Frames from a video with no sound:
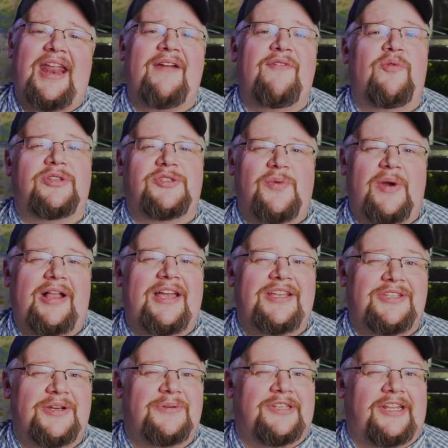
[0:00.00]
Every once in a while, I
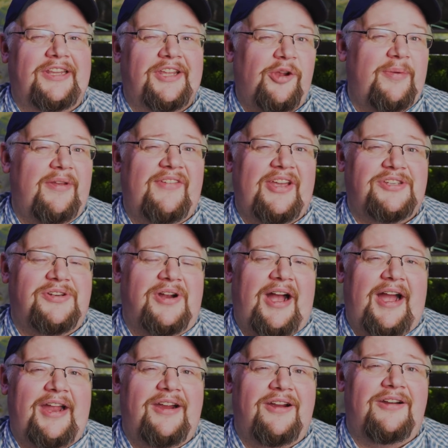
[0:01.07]
dose a little bit of extra
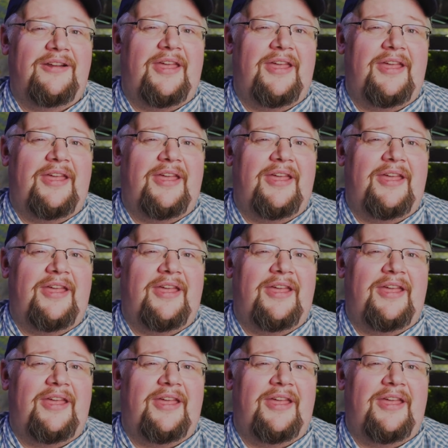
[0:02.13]
iron,